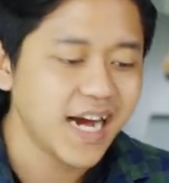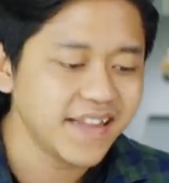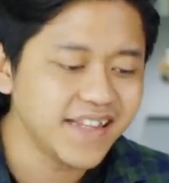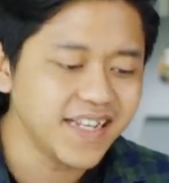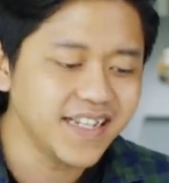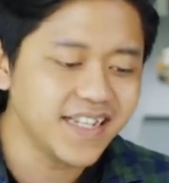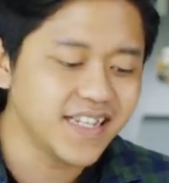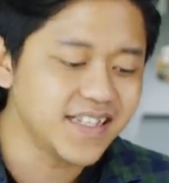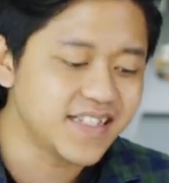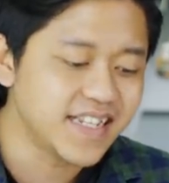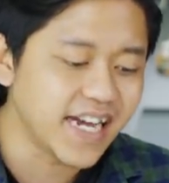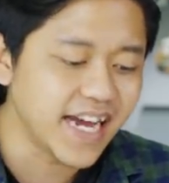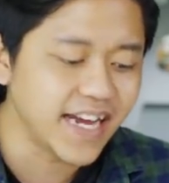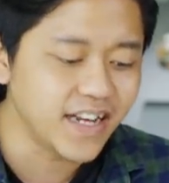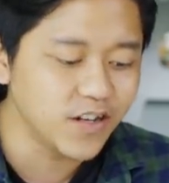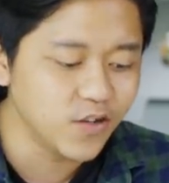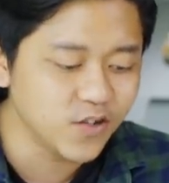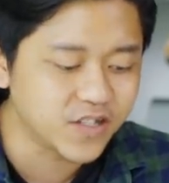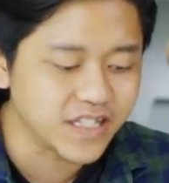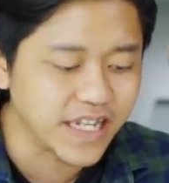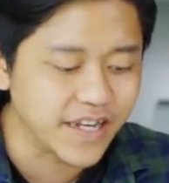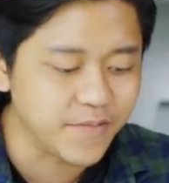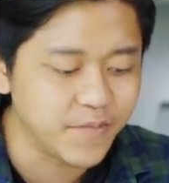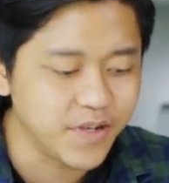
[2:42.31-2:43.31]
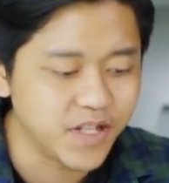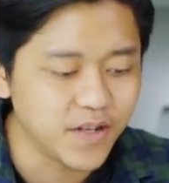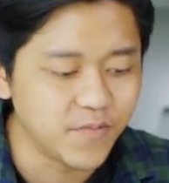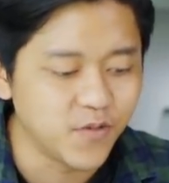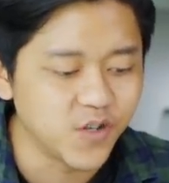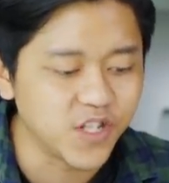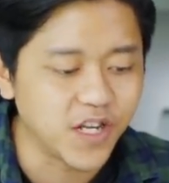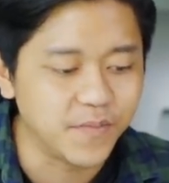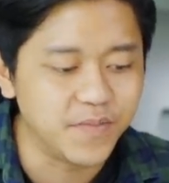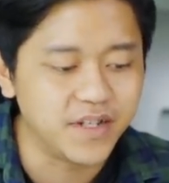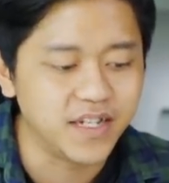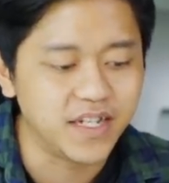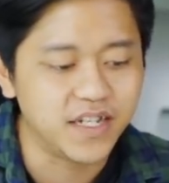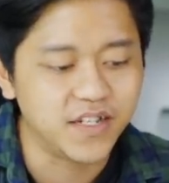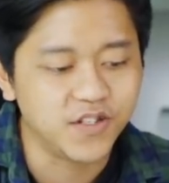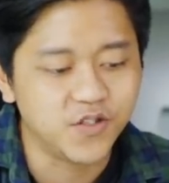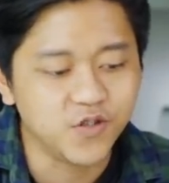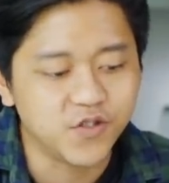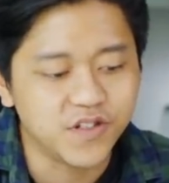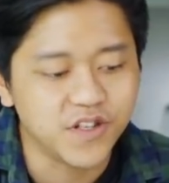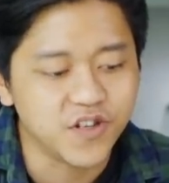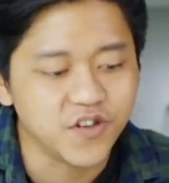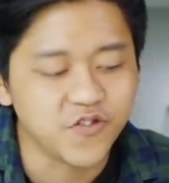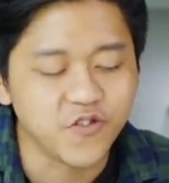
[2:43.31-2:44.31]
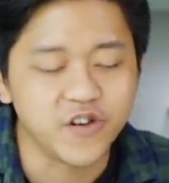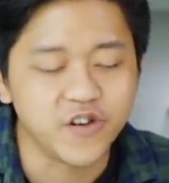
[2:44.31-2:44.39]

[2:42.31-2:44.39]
I think this guy looks like me the most. I mean, he's using